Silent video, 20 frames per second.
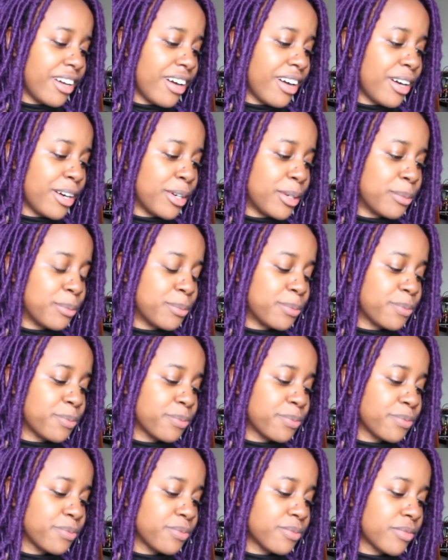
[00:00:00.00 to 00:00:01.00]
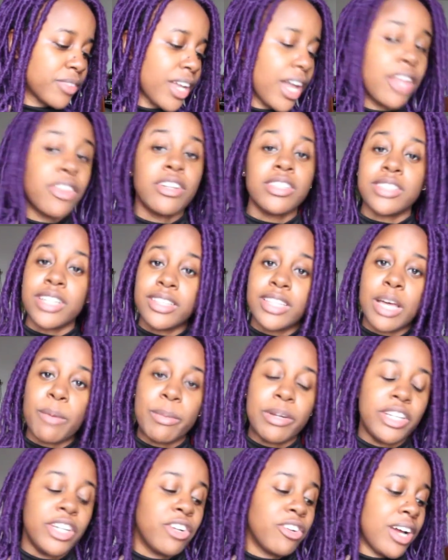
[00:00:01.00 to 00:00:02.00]
Um, and there's not that
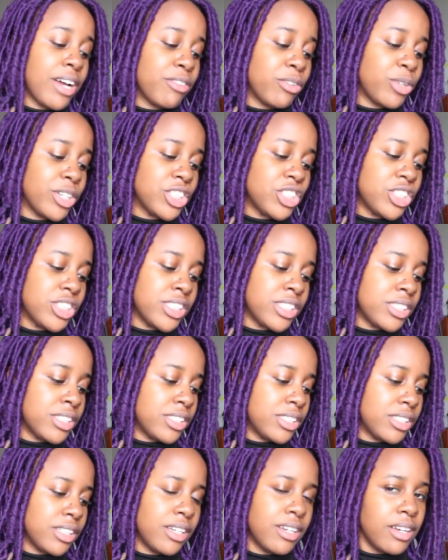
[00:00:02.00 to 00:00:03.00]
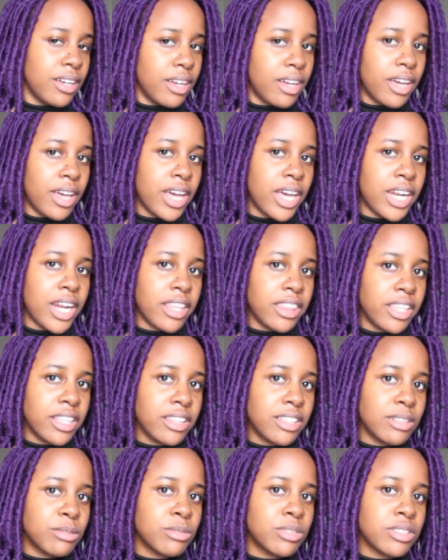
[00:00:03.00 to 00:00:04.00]
many graph questions. And I
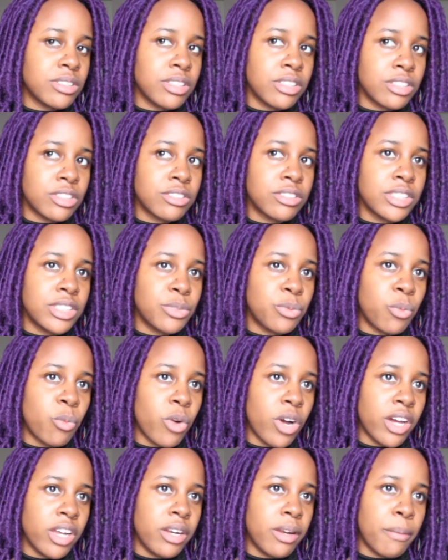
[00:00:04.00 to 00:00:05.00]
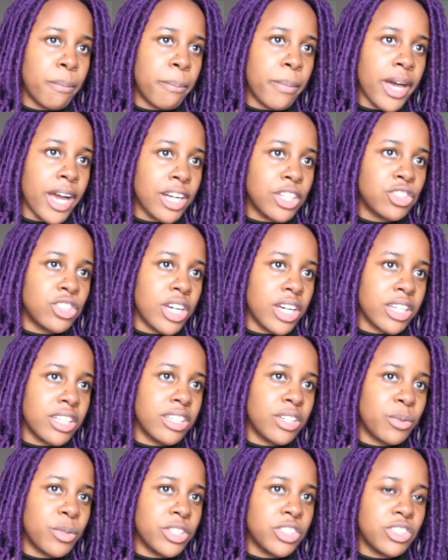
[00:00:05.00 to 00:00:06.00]
think there was literally one back
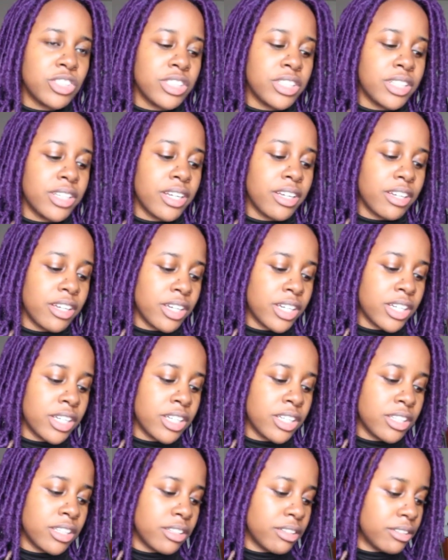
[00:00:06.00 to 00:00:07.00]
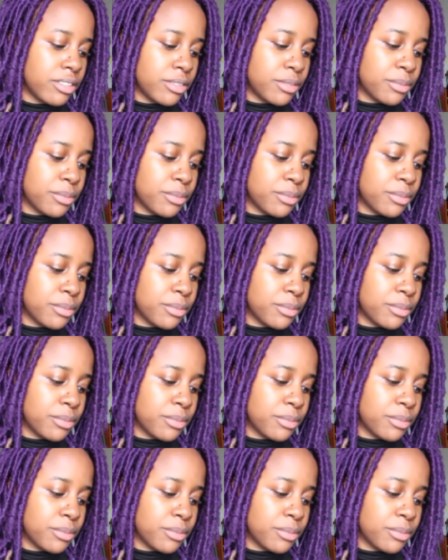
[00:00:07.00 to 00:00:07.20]
checking question. And